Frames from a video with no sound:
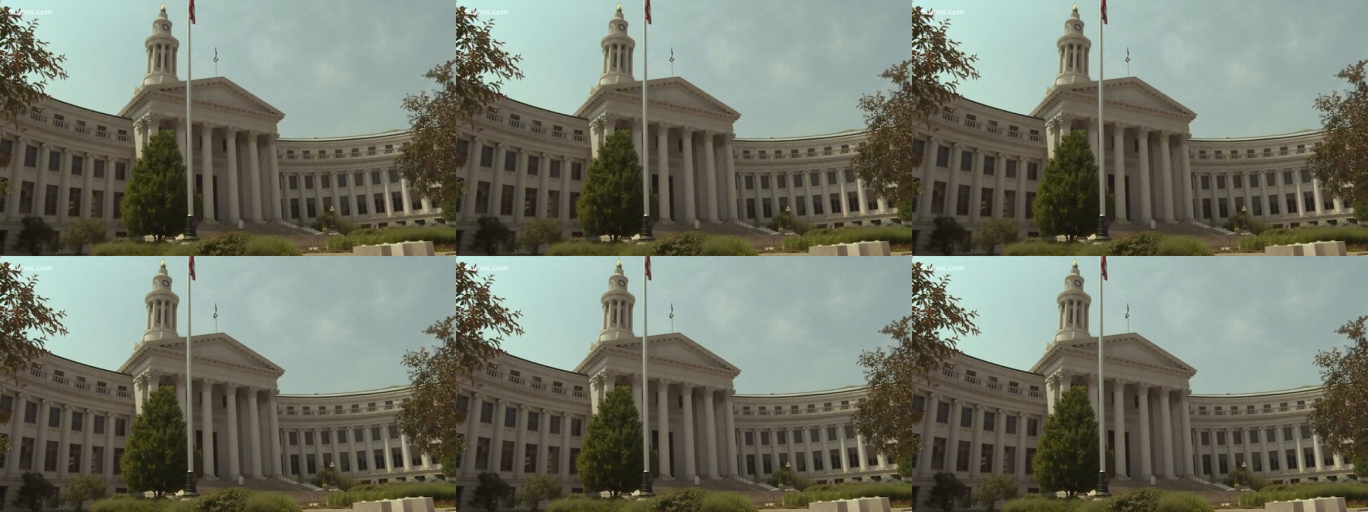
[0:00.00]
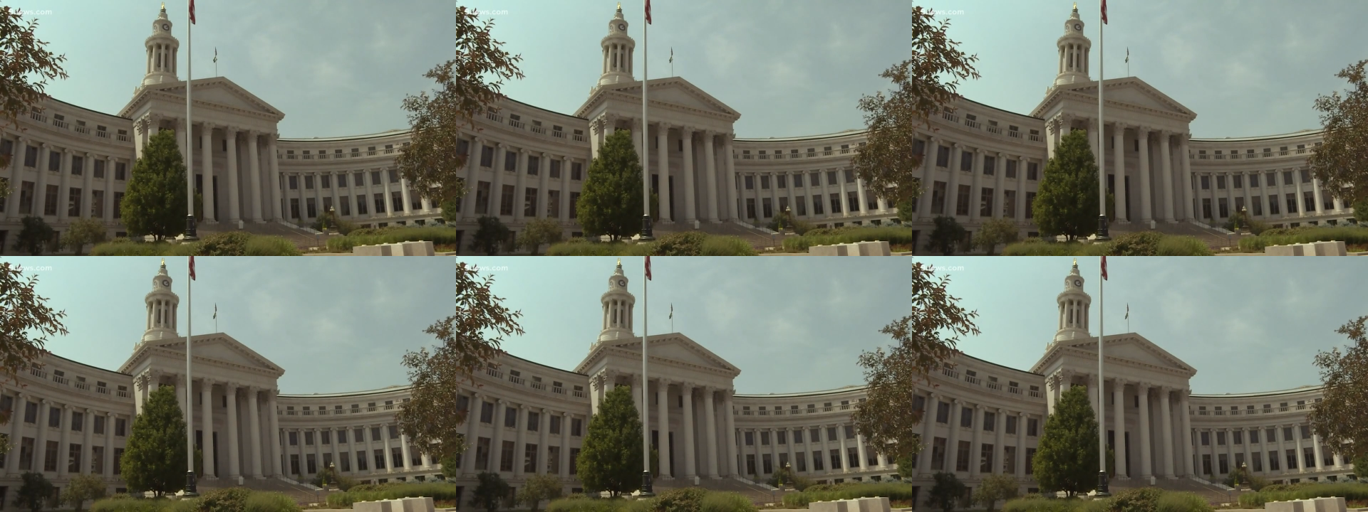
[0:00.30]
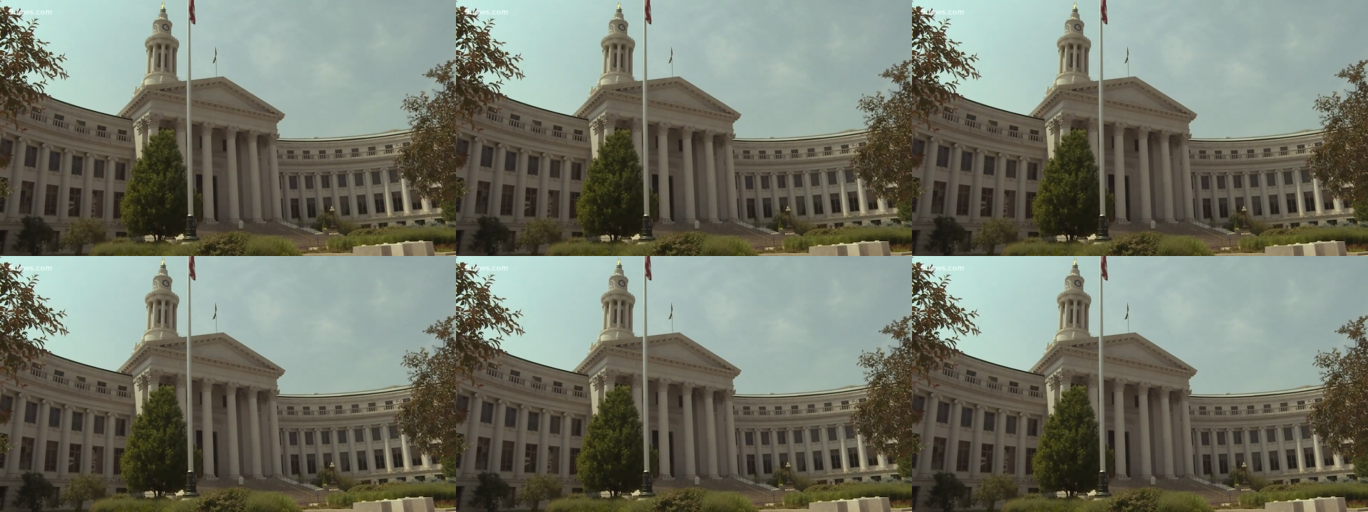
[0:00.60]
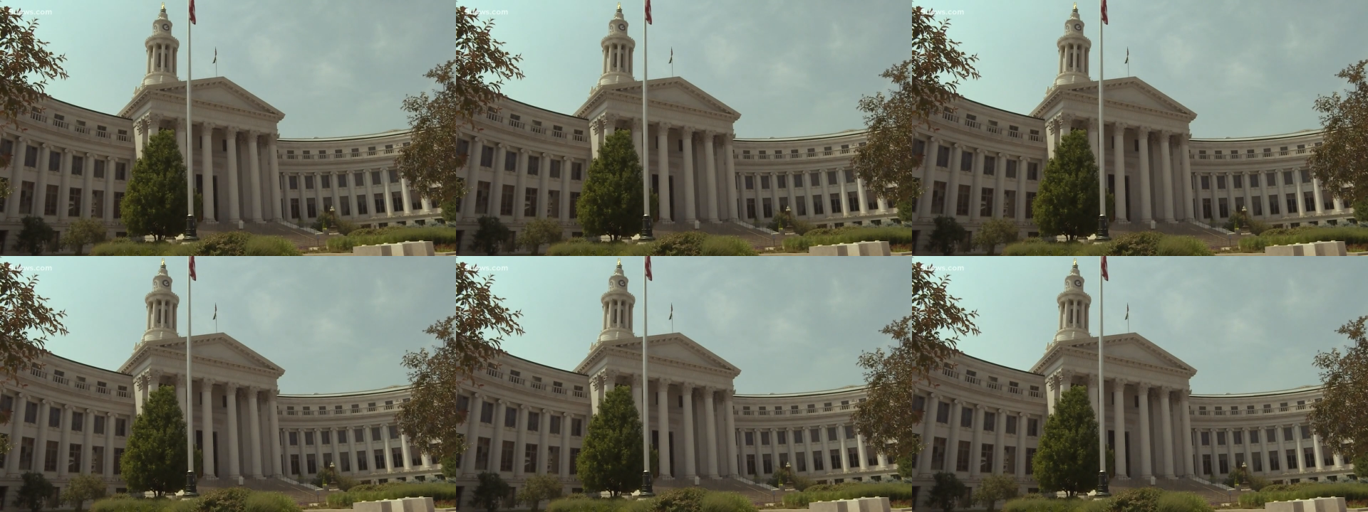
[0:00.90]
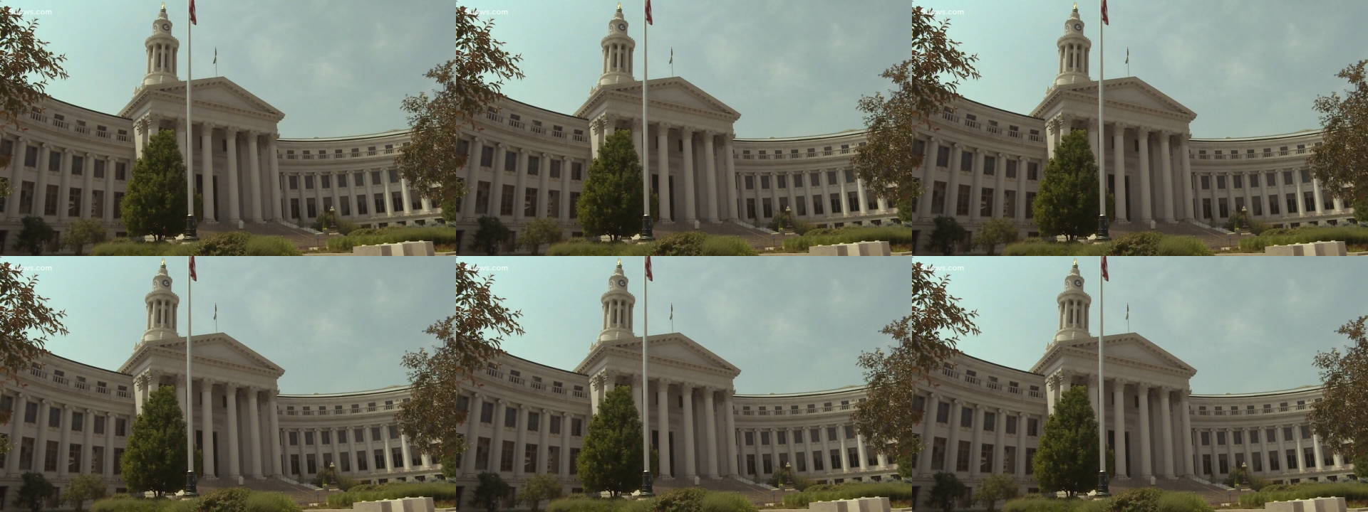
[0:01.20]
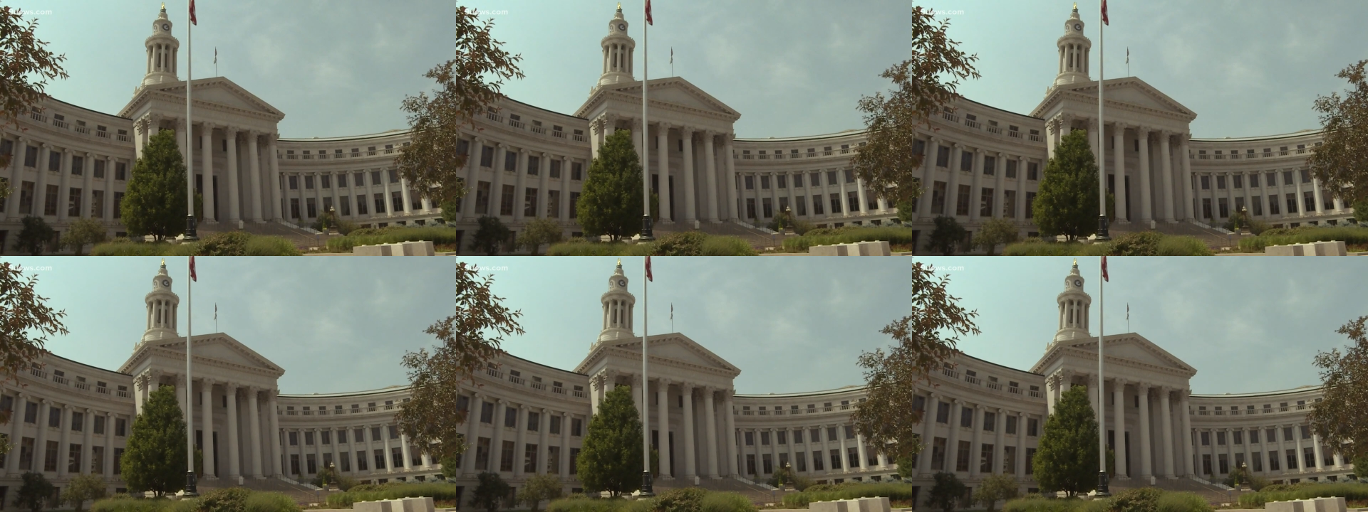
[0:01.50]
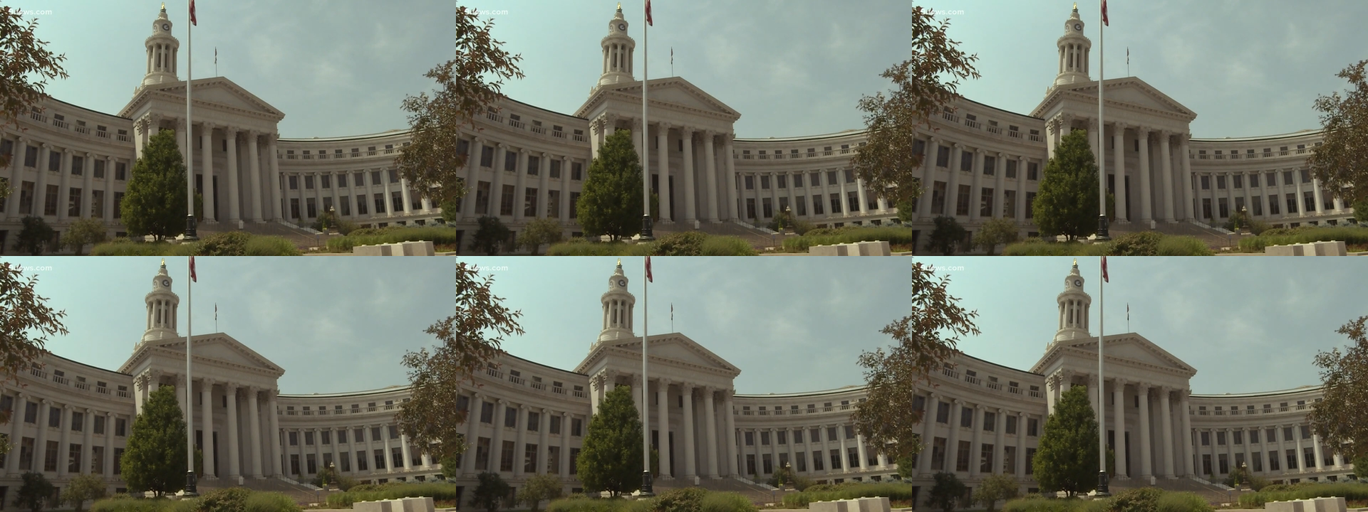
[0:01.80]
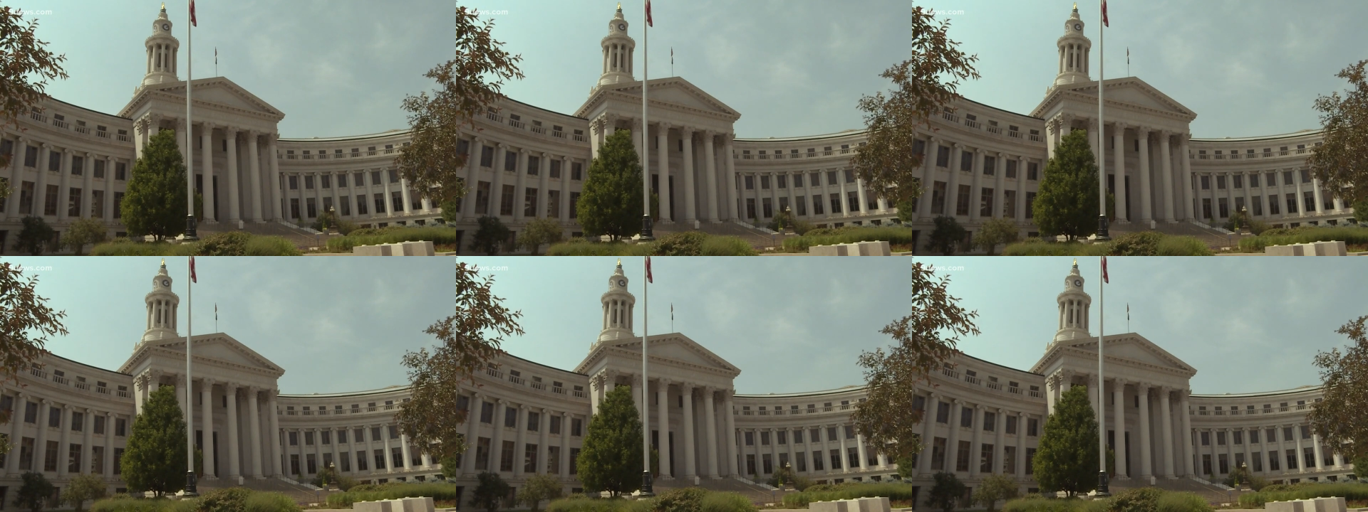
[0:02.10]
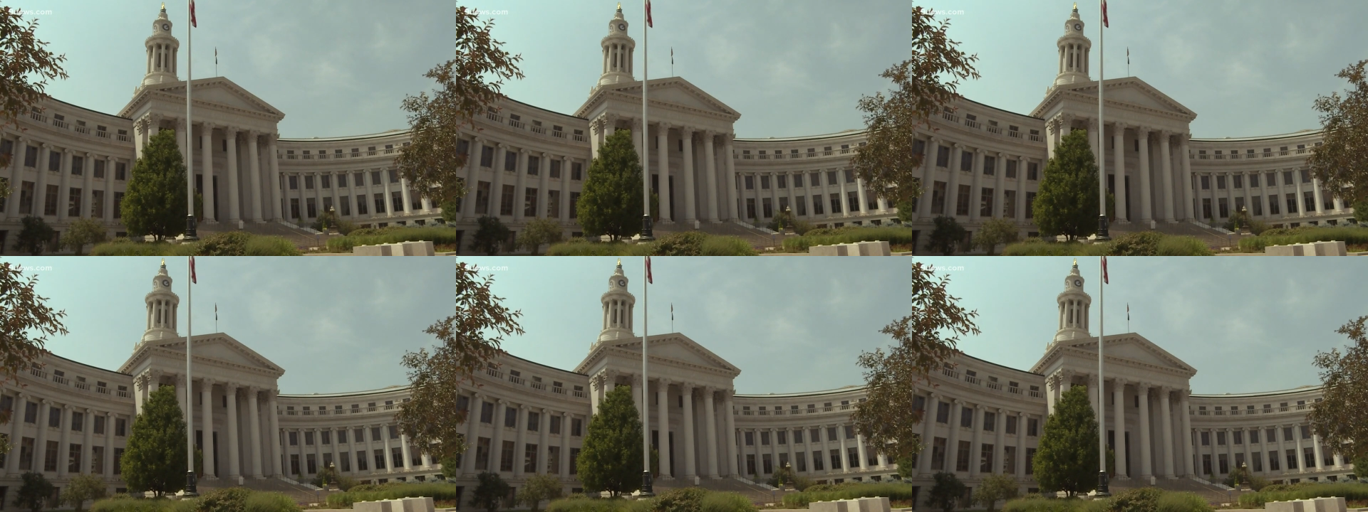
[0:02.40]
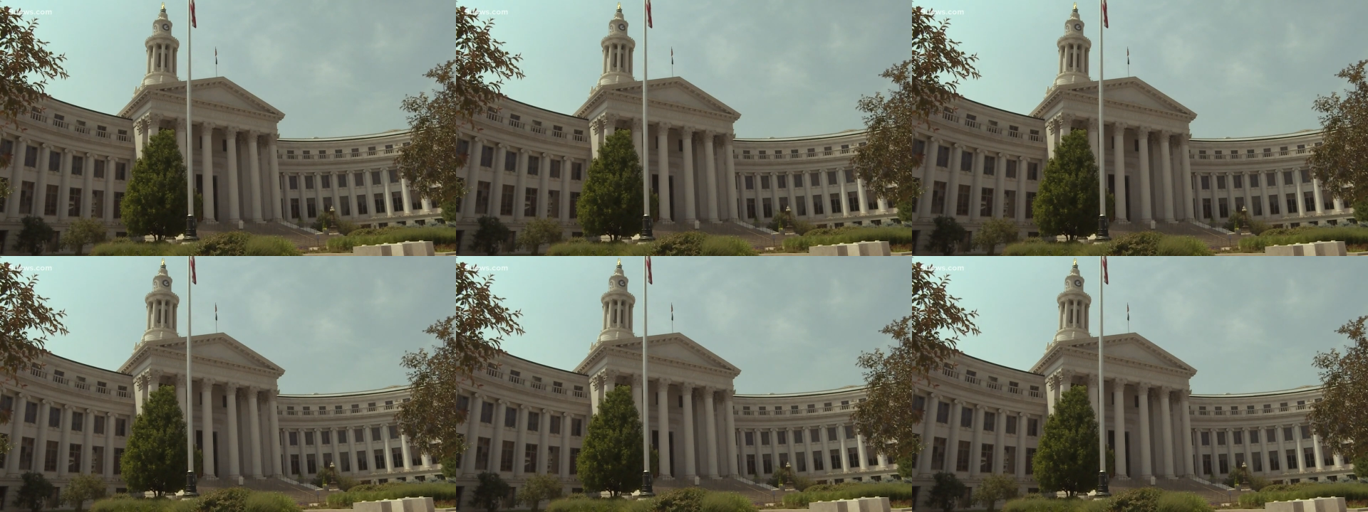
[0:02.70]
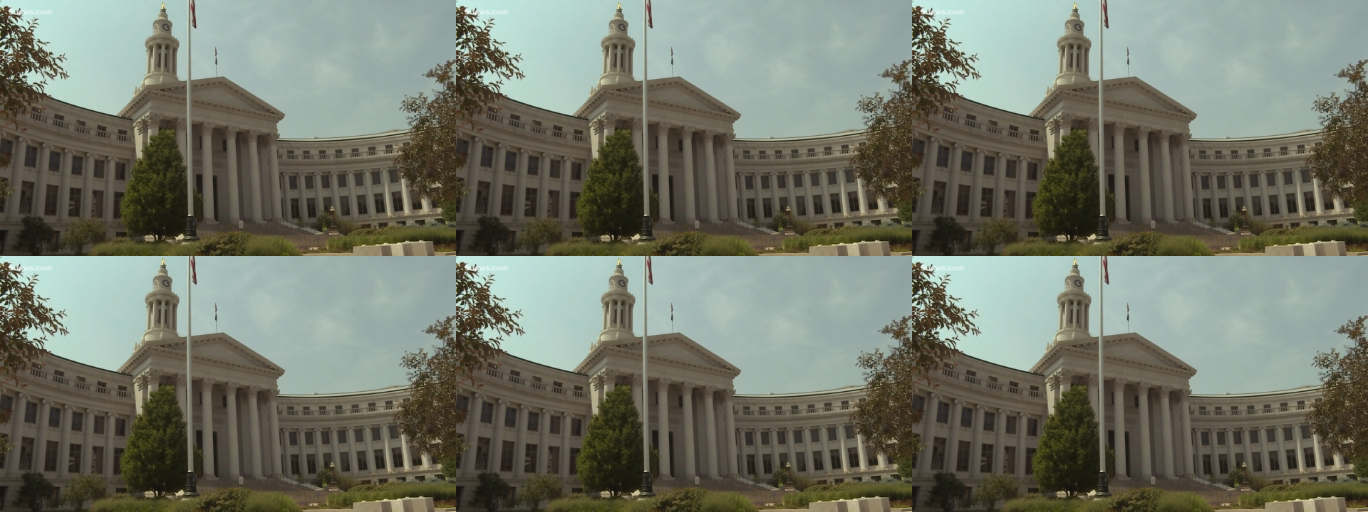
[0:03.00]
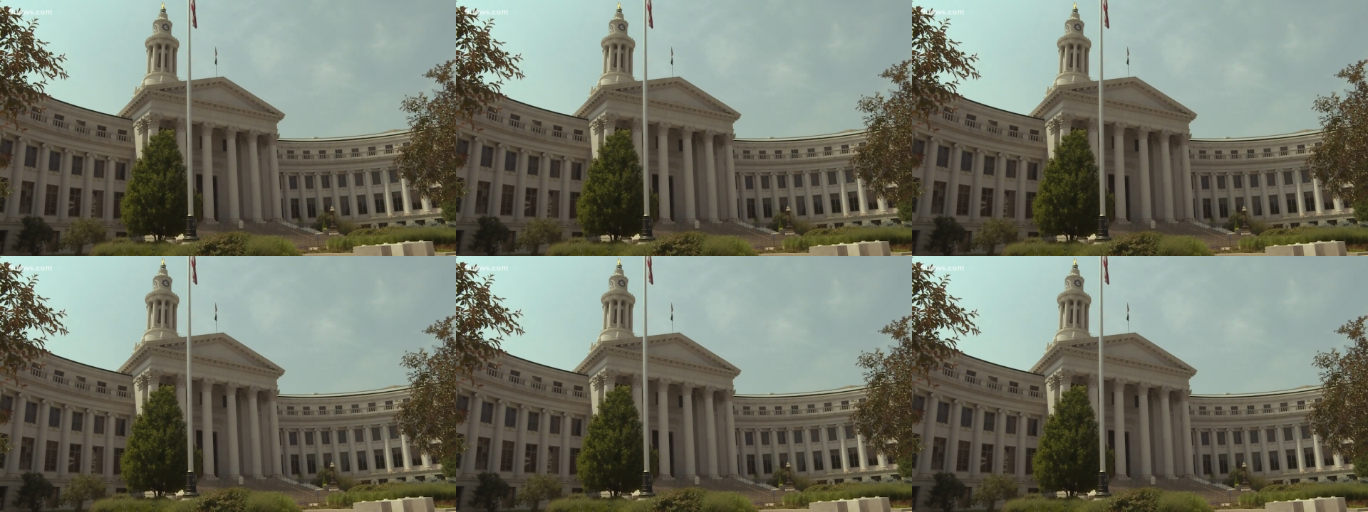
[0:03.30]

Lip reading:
No face is visible, so there are no lips to read.